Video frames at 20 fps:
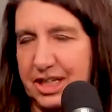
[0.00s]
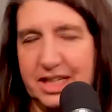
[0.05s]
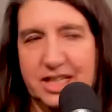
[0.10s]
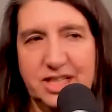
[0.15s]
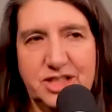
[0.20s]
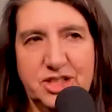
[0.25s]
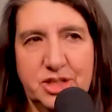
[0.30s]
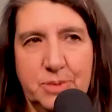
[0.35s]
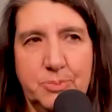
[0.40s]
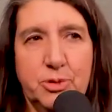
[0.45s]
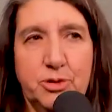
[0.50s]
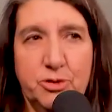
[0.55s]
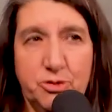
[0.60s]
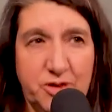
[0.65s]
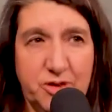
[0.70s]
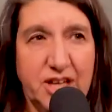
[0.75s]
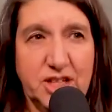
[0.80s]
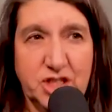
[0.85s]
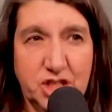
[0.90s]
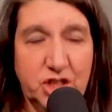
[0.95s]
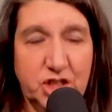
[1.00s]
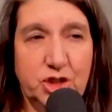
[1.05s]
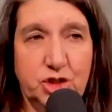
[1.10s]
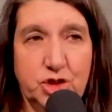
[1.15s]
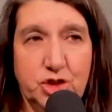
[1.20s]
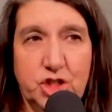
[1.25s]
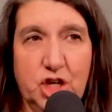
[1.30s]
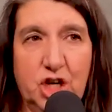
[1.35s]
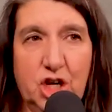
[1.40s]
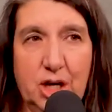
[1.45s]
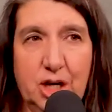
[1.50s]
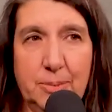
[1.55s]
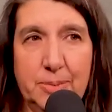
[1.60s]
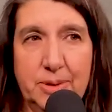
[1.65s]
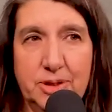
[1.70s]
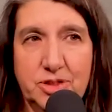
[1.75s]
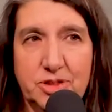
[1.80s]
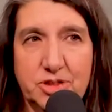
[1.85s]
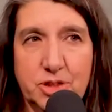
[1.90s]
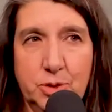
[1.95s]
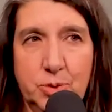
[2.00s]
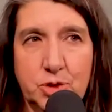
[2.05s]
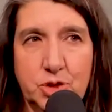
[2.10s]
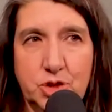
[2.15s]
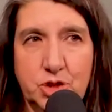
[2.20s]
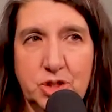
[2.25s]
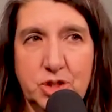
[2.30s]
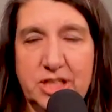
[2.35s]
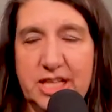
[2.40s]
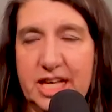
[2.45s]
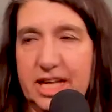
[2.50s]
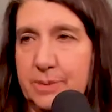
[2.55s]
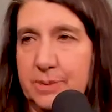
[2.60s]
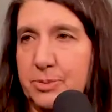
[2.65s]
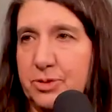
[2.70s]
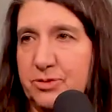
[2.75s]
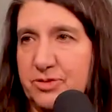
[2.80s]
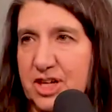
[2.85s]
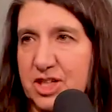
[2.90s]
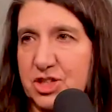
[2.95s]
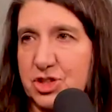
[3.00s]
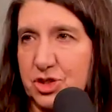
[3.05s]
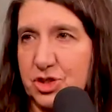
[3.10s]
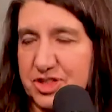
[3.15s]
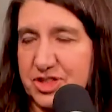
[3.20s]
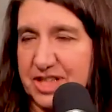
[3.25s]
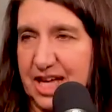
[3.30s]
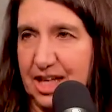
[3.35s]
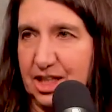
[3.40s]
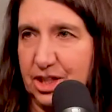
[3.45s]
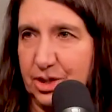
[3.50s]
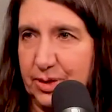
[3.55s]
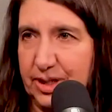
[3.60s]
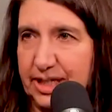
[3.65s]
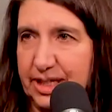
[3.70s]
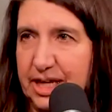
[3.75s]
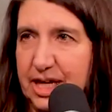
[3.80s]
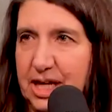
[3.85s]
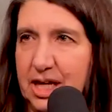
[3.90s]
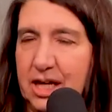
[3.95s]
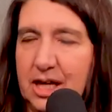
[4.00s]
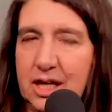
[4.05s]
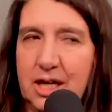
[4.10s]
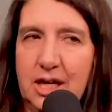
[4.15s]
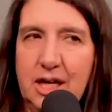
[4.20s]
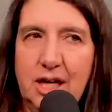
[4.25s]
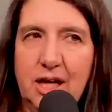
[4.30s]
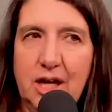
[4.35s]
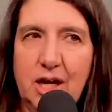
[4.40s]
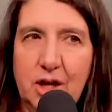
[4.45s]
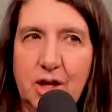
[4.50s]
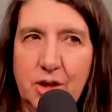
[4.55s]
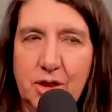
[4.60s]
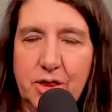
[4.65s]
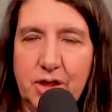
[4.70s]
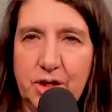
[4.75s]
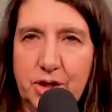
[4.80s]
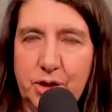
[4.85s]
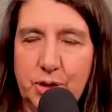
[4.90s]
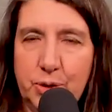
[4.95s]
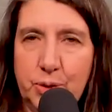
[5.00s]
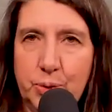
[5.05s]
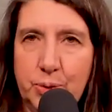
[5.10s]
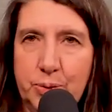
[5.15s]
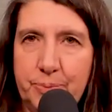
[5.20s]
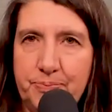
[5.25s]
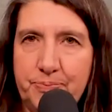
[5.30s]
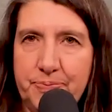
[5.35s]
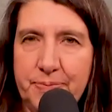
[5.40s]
It's a professional job, so it should get a professional salary, although